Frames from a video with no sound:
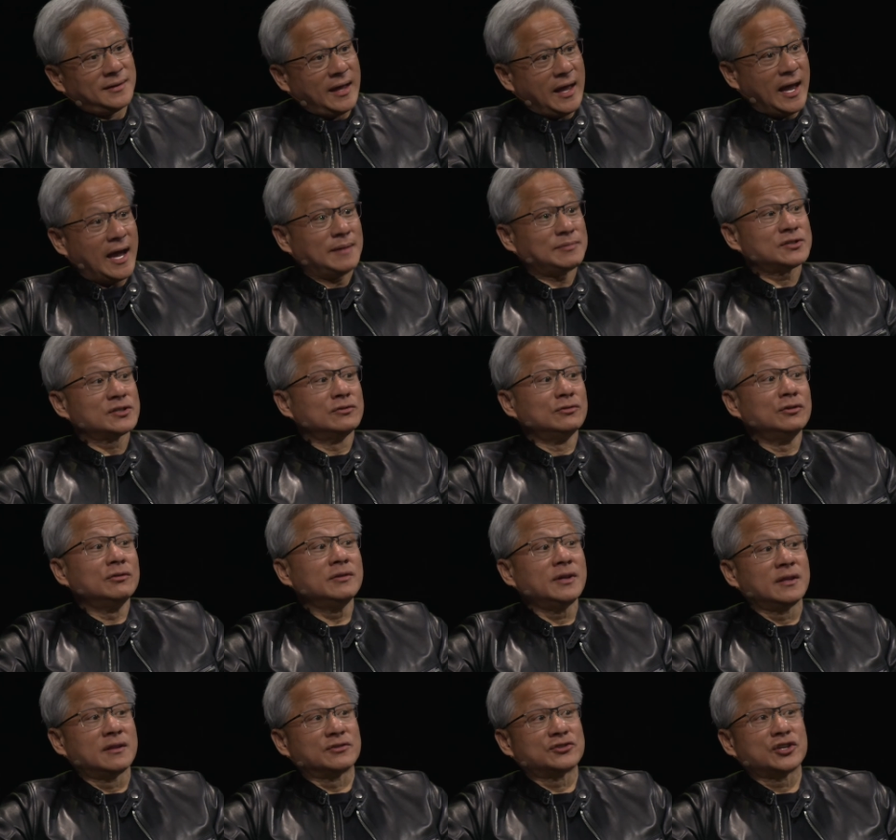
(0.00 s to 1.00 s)

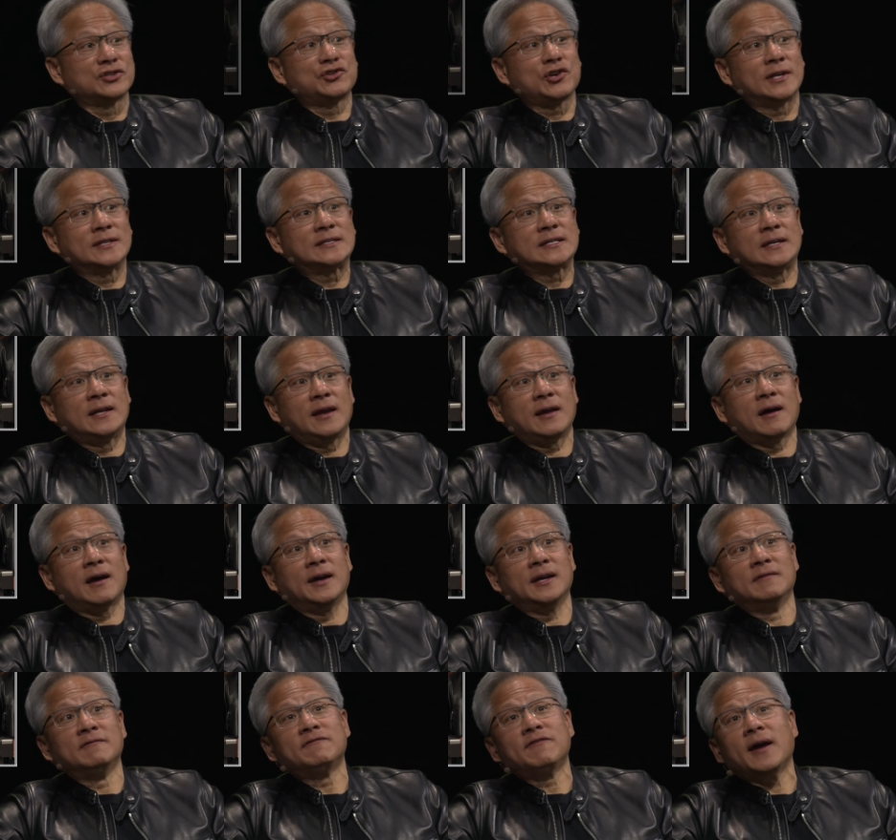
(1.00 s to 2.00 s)
Absolutely, there's a Jensen AI.
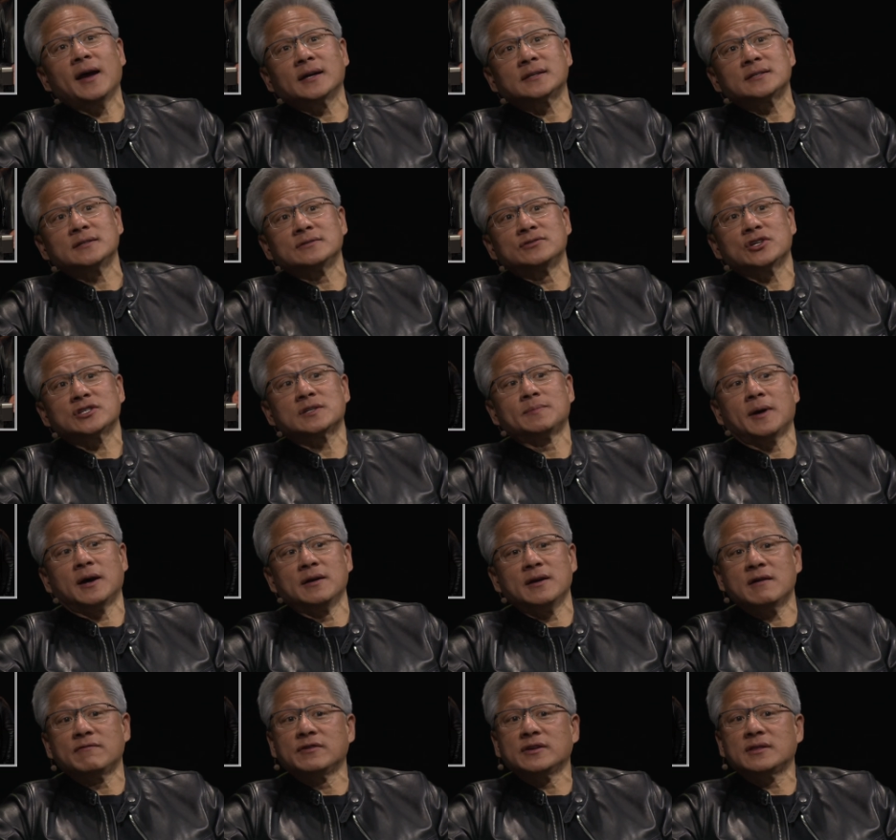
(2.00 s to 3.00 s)
In fact, just about
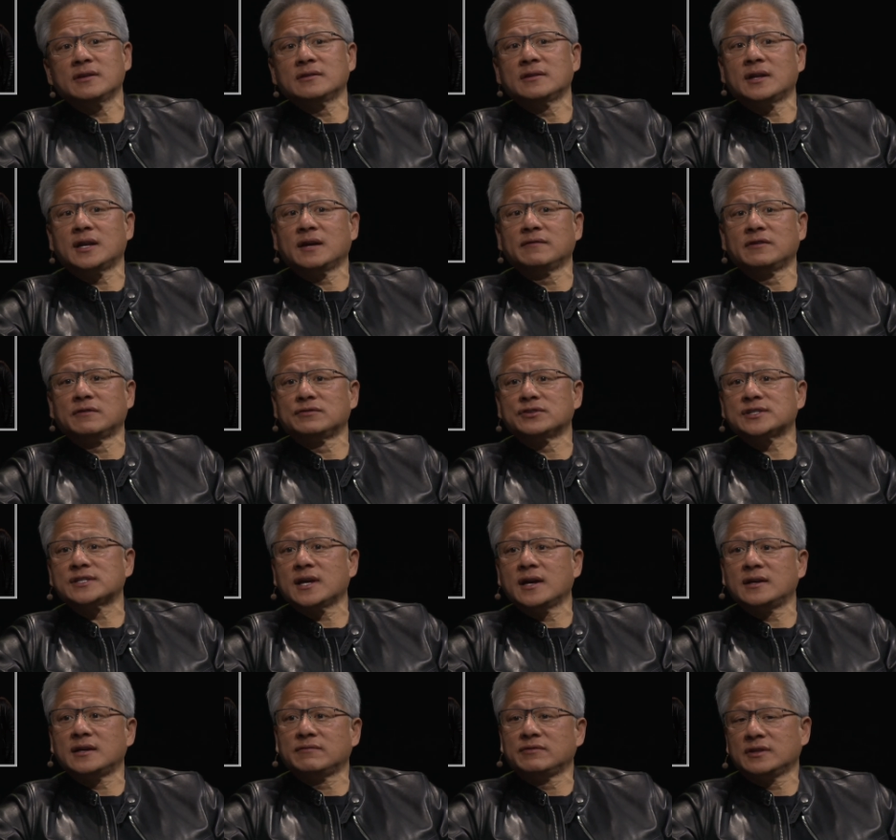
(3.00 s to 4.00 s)
everything that I've ever
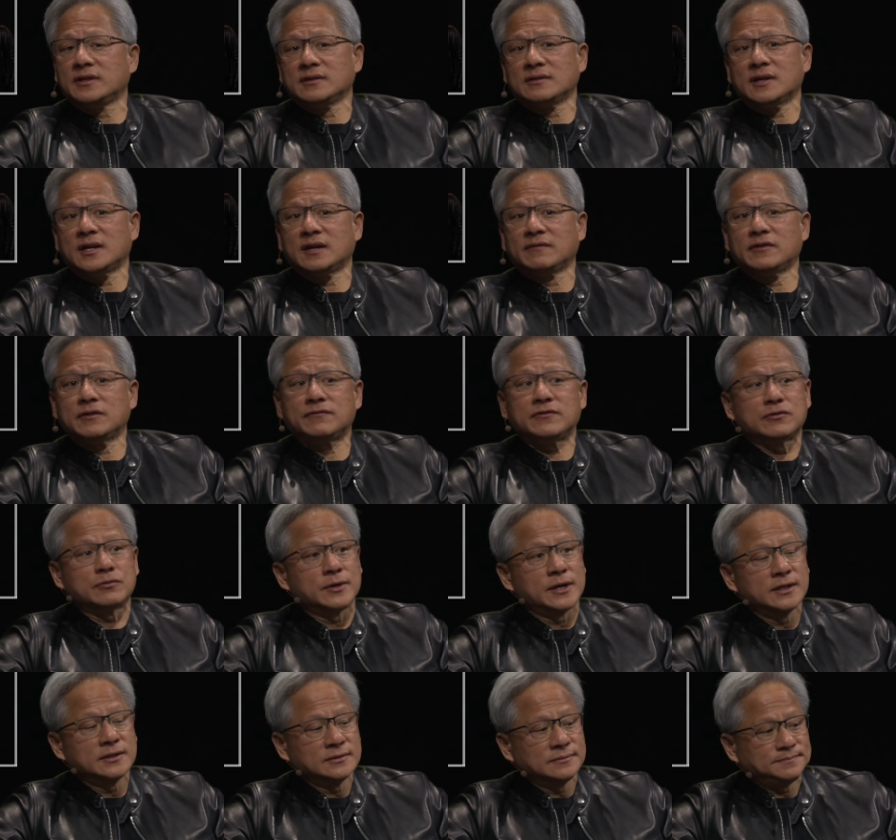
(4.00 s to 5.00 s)
said, everything that I've ever
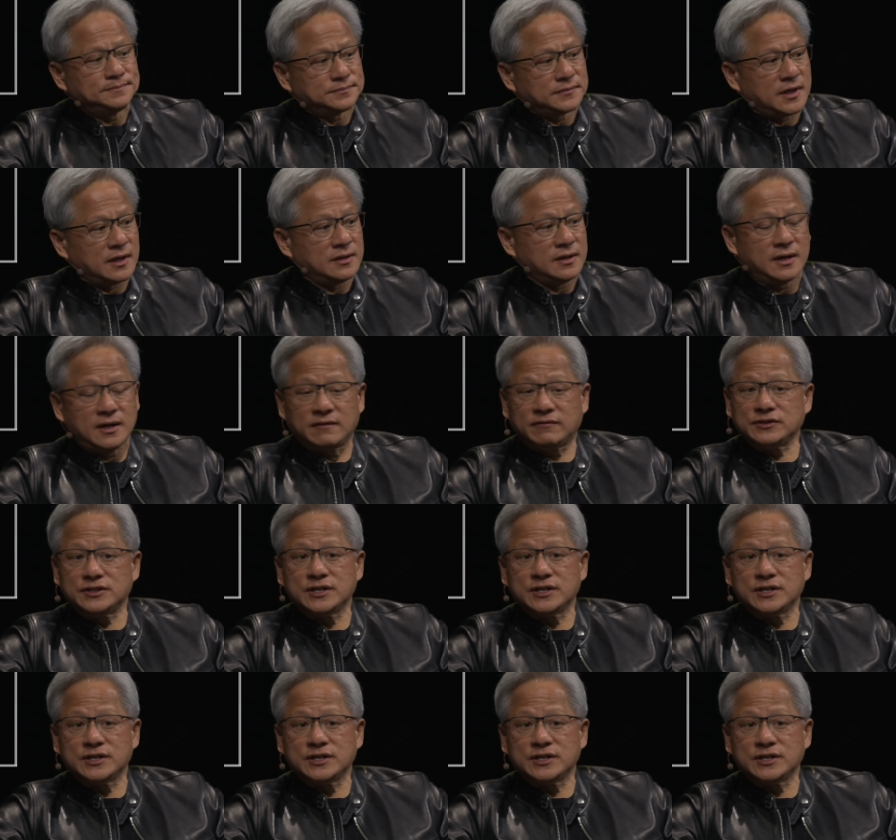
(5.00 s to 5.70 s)
written and ever